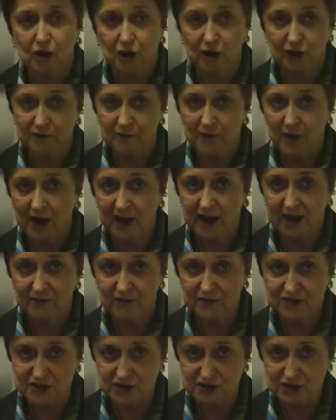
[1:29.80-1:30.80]
a lot of my
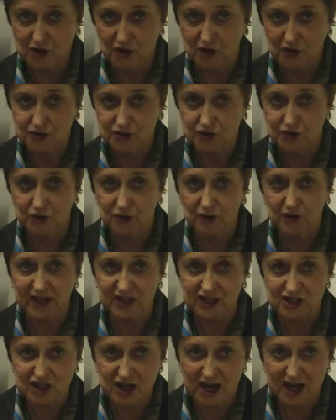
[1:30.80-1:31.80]
efforts has gone to
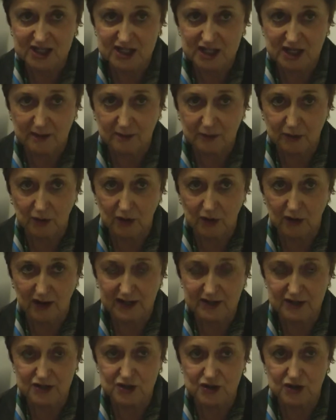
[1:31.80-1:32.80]
in changing employer
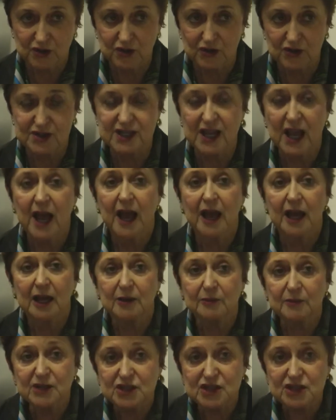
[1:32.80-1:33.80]
attitudes,
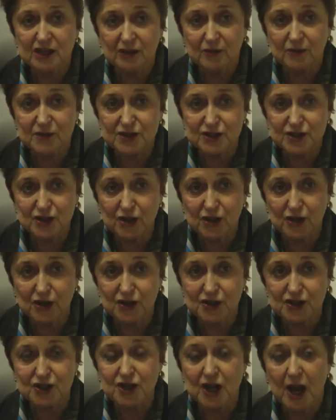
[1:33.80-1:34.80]
commissioning
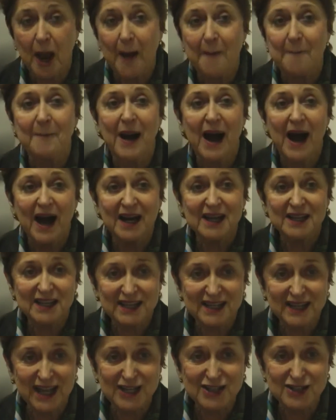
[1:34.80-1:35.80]
research,
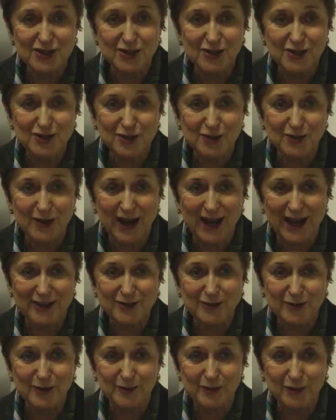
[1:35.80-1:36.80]
marketing that search around
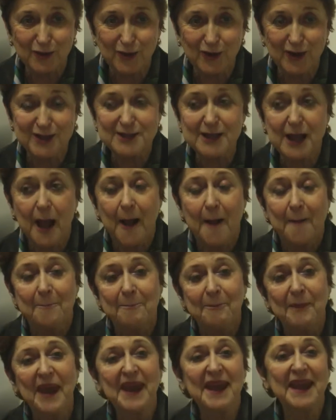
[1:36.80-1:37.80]
to employers,
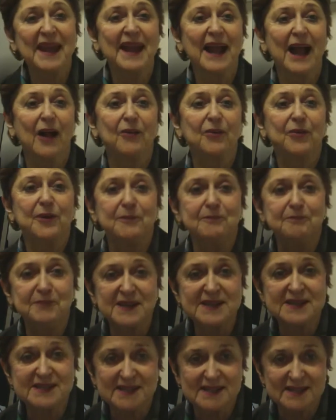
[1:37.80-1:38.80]
making out the
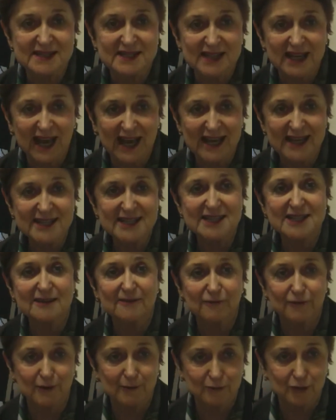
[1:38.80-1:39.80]
business case
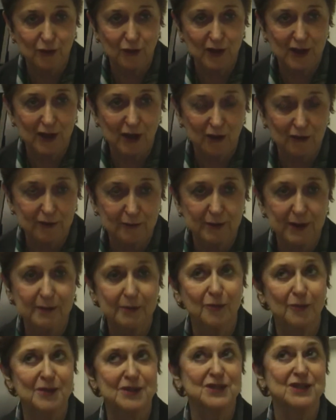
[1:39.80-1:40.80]
for employing older
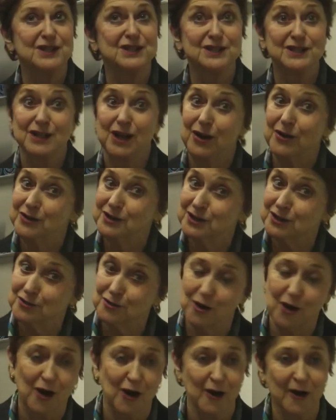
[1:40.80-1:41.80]
people, which is so
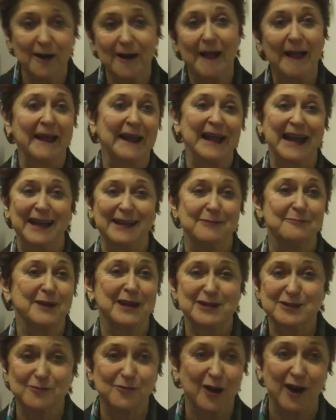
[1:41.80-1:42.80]
strong. I can't
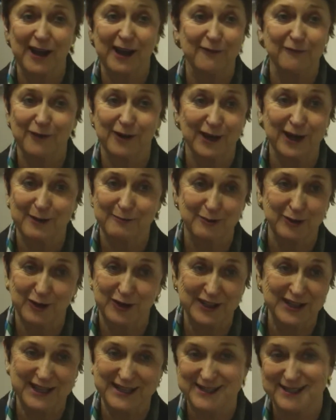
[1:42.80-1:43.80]
imagine why every
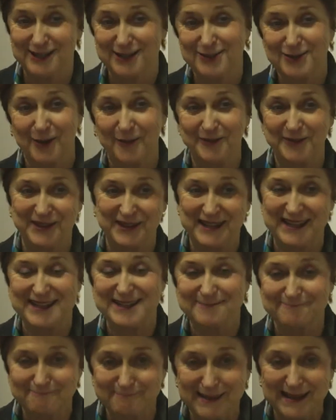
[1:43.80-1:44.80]
employer doesn't adopt it
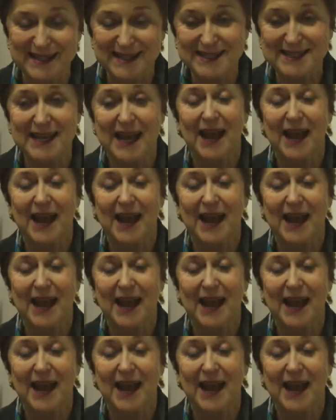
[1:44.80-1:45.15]
this minute.